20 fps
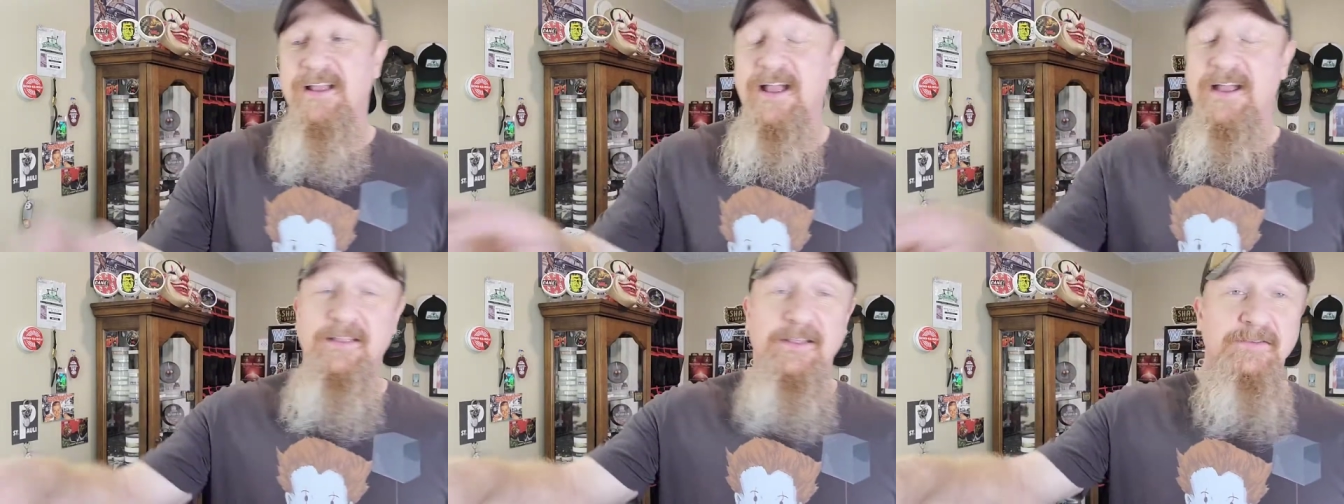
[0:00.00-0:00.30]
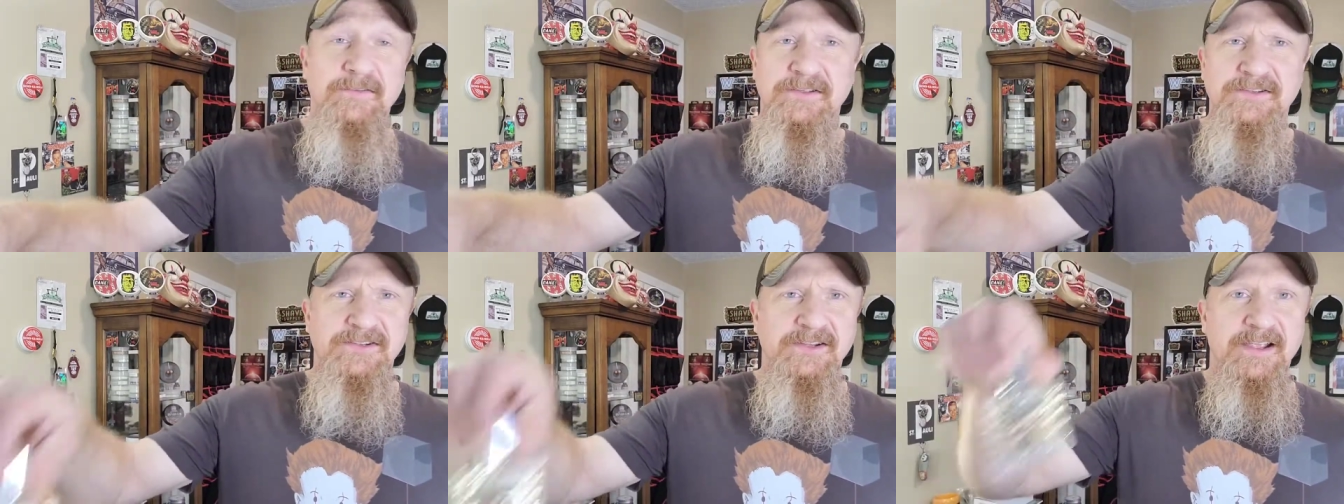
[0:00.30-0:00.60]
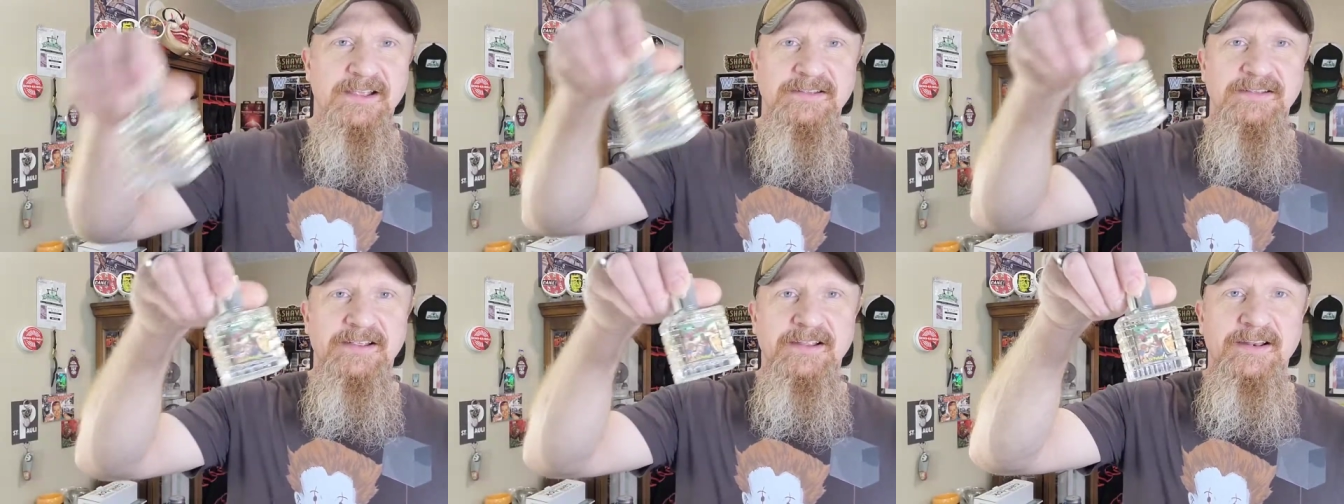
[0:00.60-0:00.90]
I love this, you
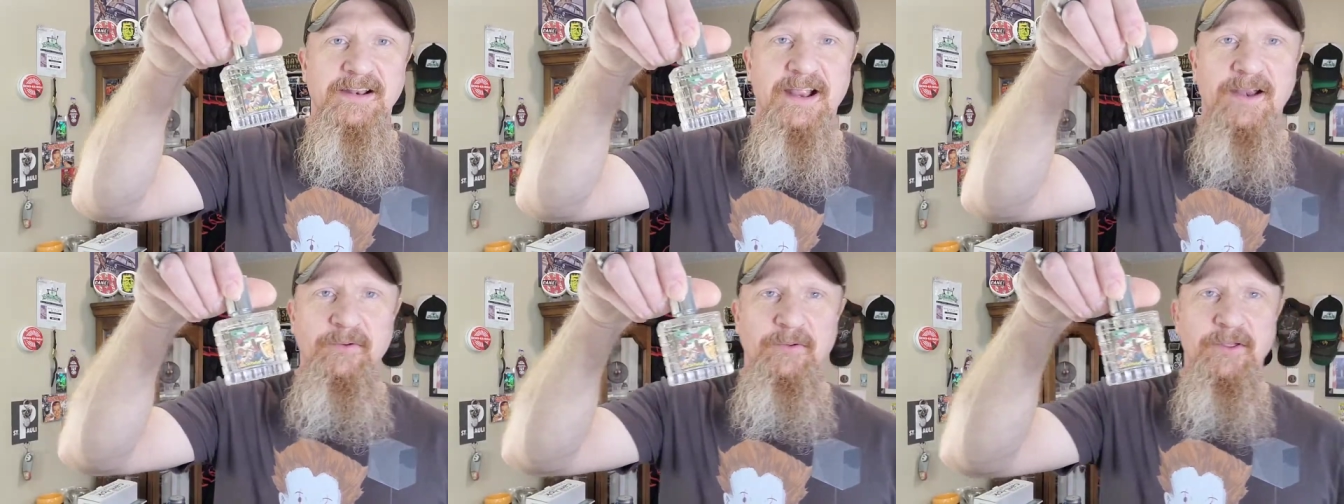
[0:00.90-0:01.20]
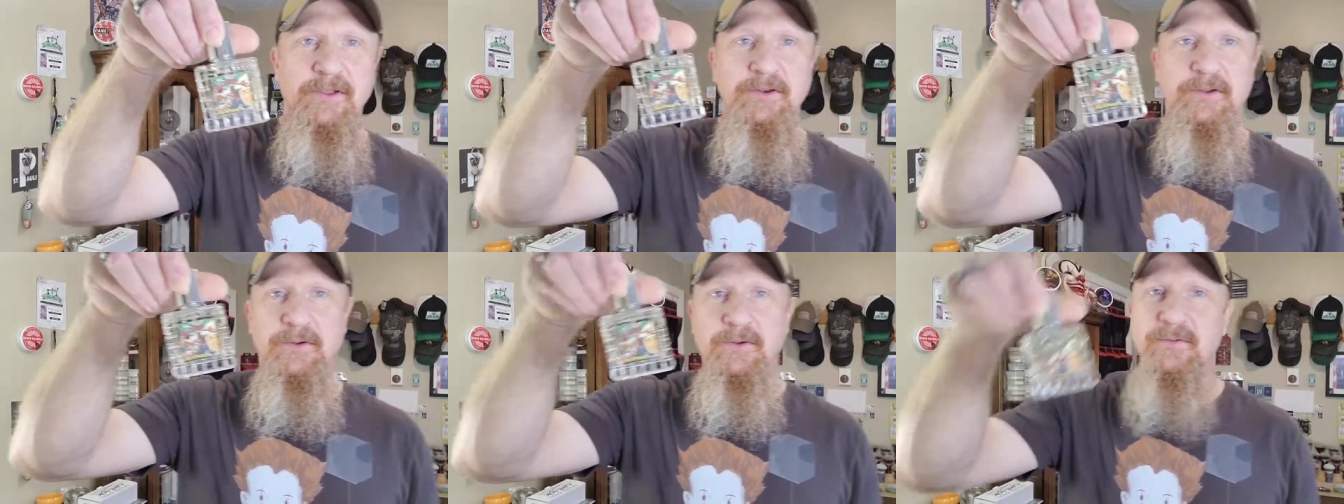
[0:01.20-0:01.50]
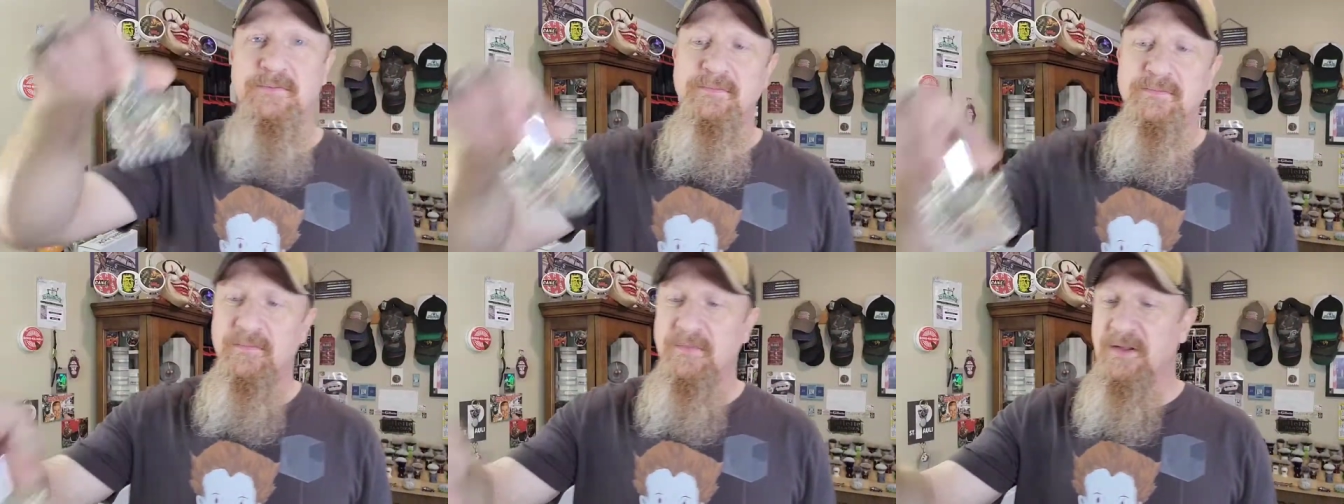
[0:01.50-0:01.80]
guys. I really do.
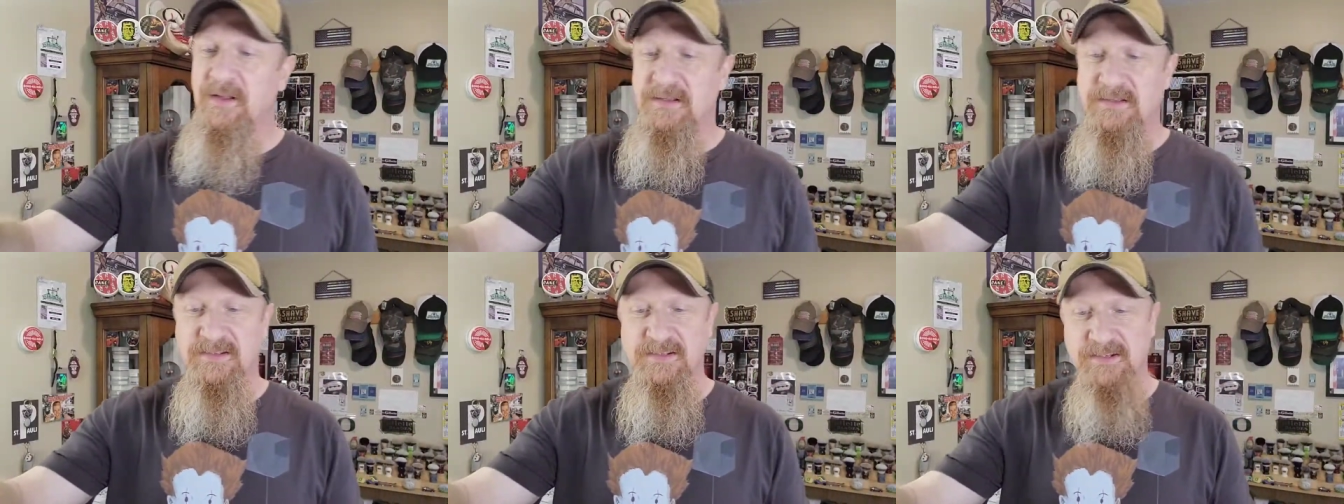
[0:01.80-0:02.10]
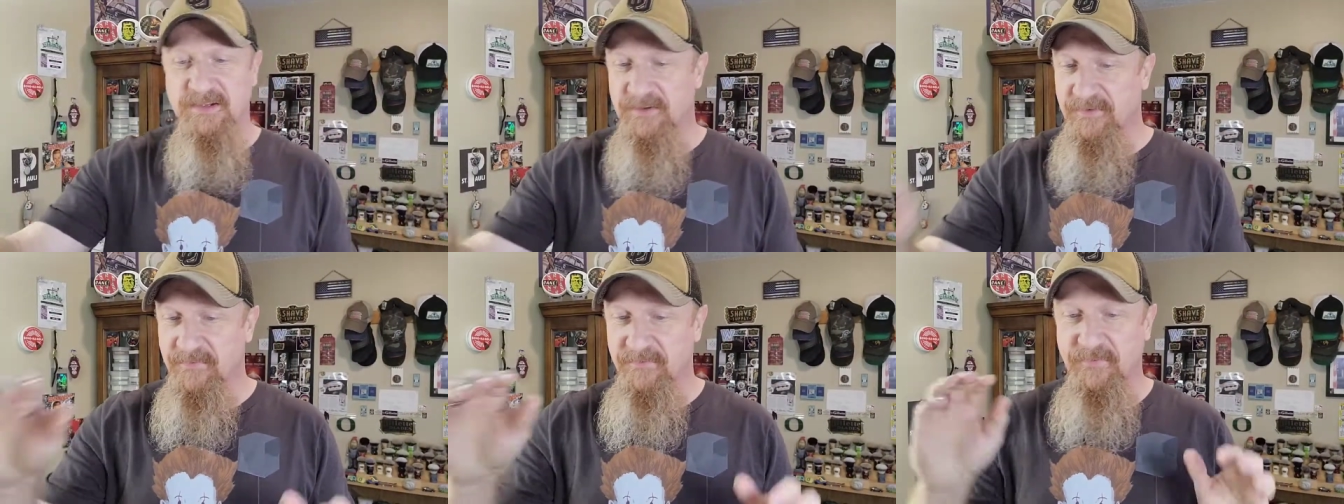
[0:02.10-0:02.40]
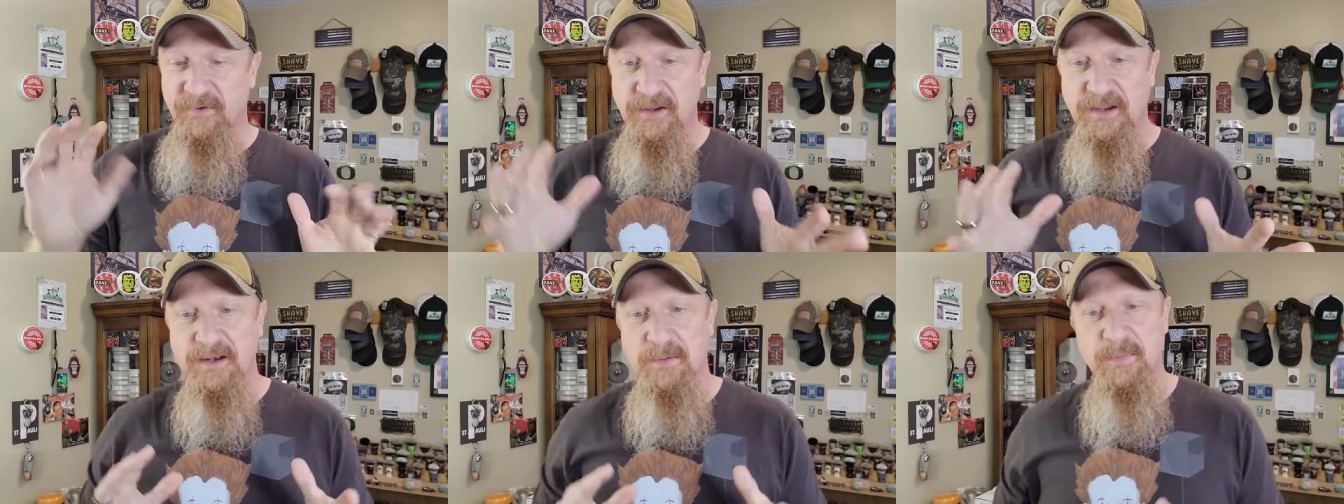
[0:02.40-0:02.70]
It's
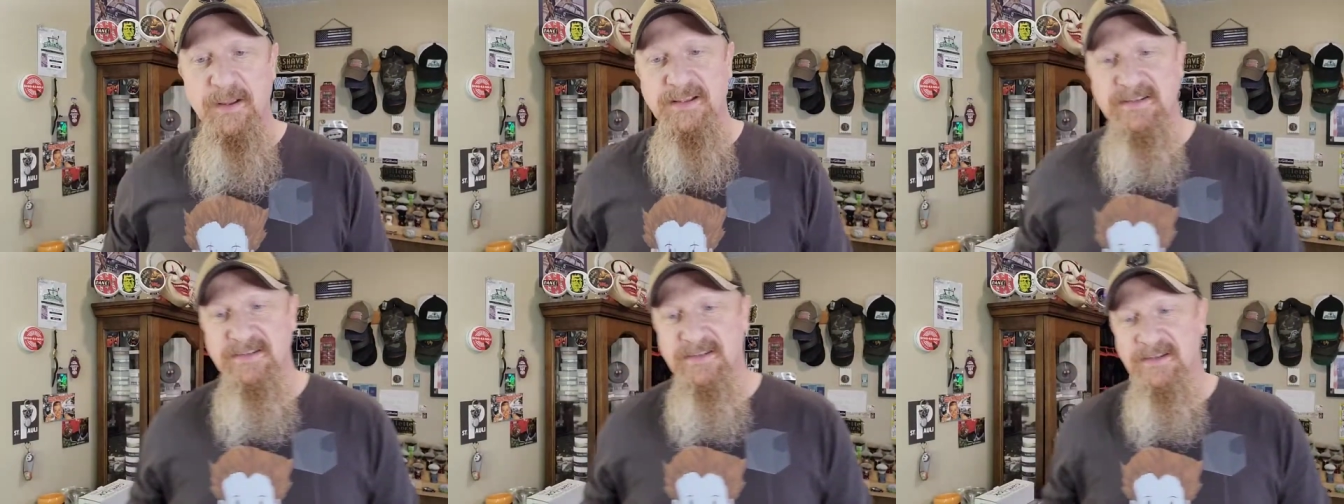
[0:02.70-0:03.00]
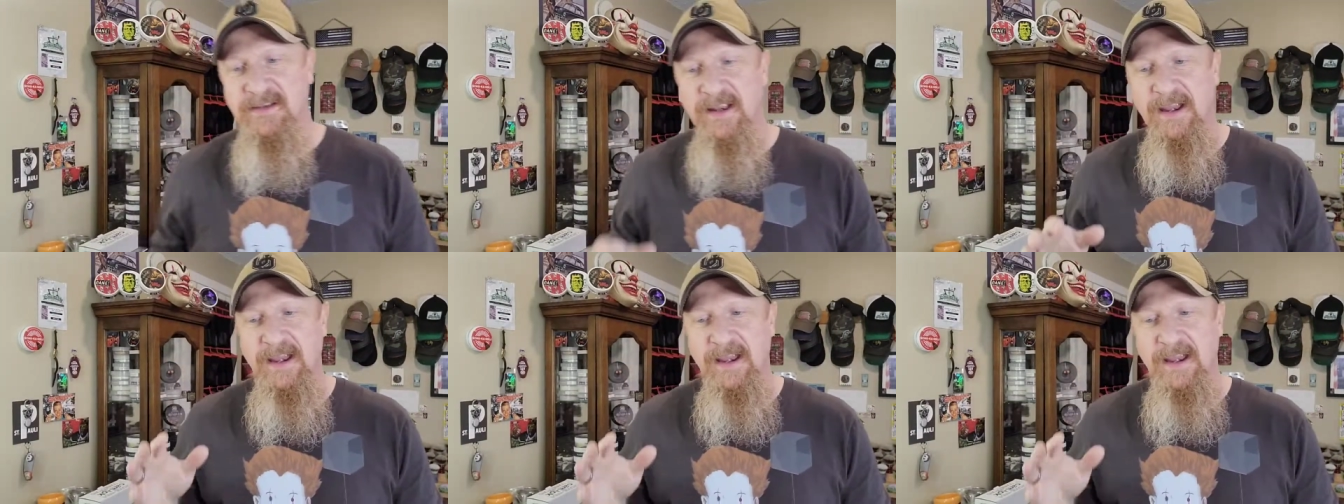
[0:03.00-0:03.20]
freaking amazing.